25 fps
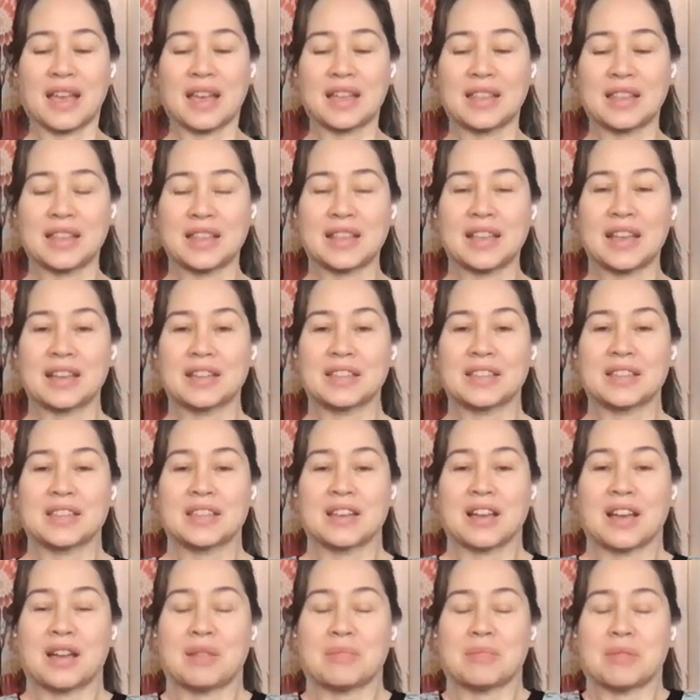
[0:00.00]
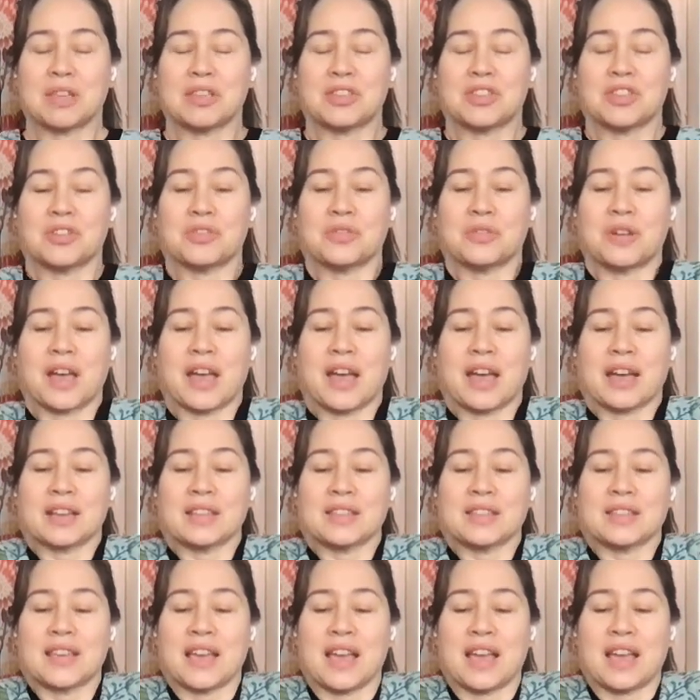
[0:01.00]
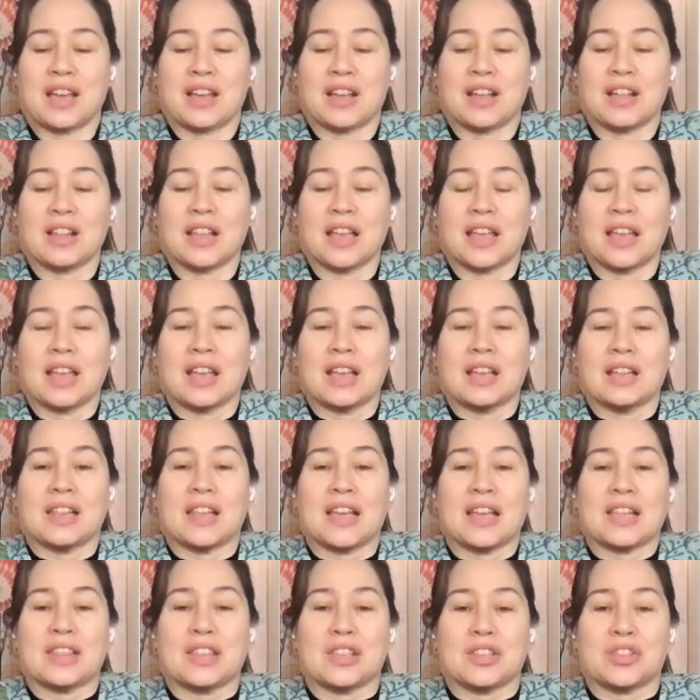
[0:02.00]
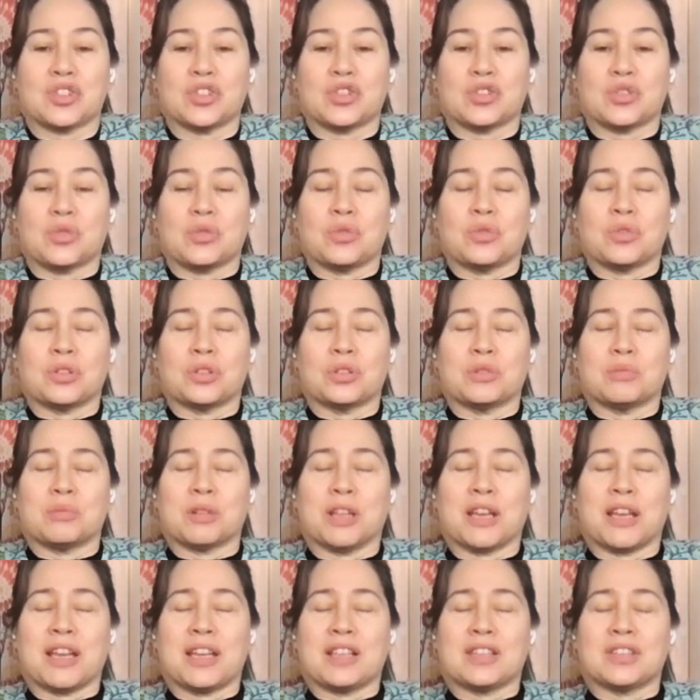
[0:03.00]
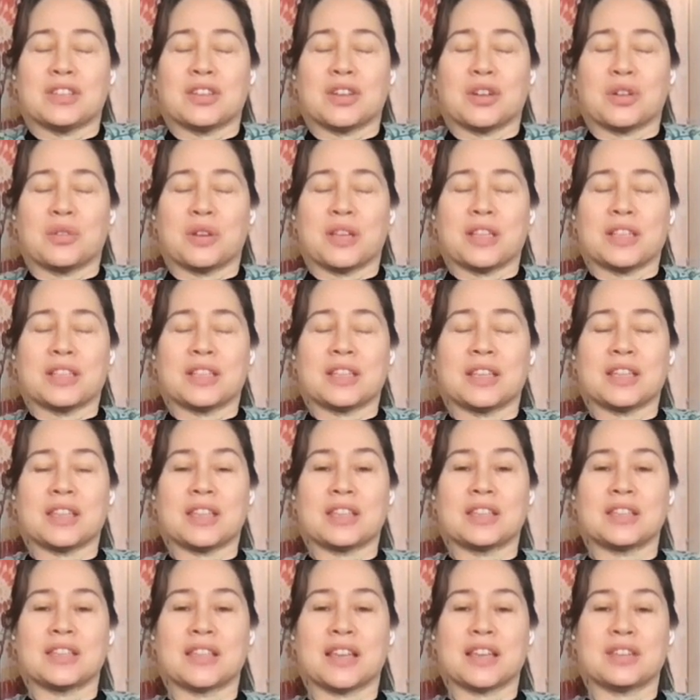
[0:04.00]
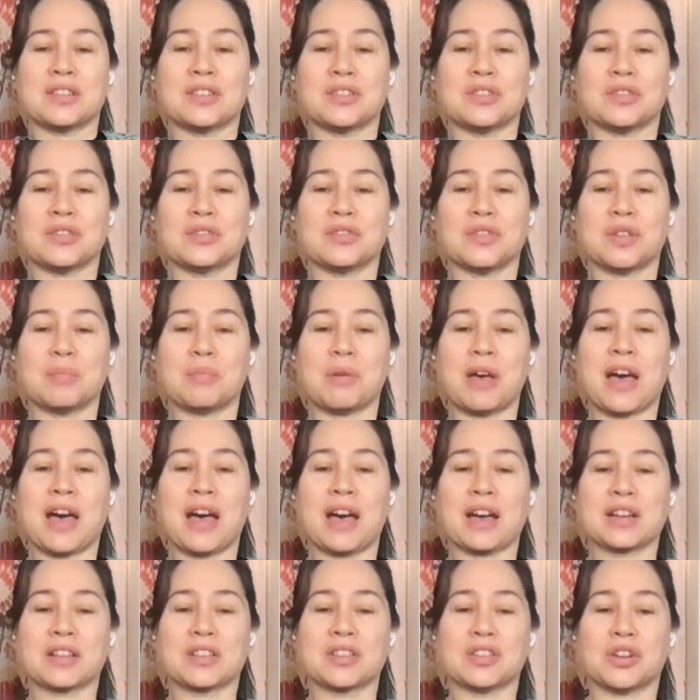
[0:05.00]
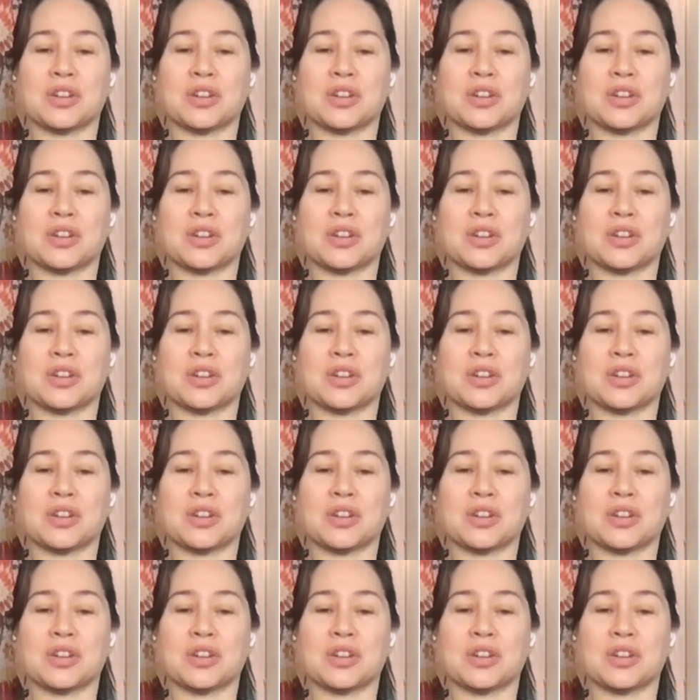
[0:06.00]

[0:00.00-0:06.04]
And the next time that you exhale, let the shoulder blades go into the center of the back.